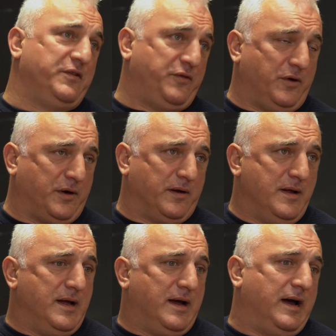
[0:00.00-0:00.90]
before,
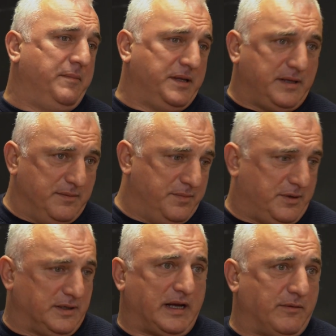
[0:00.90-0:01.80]
I beat him
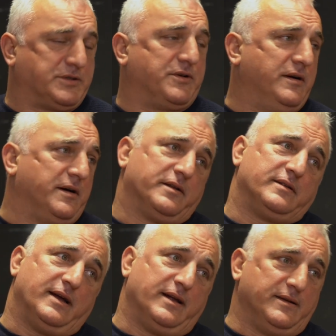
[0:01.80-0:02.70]
because I was stronger,
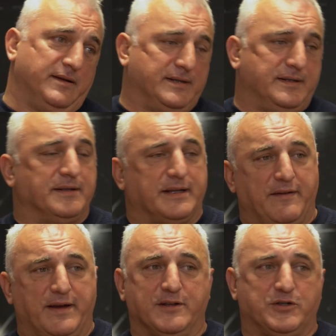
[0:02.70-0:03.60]
yeah. and I didn't
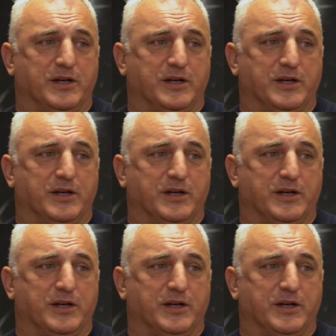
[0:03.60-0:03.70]
have any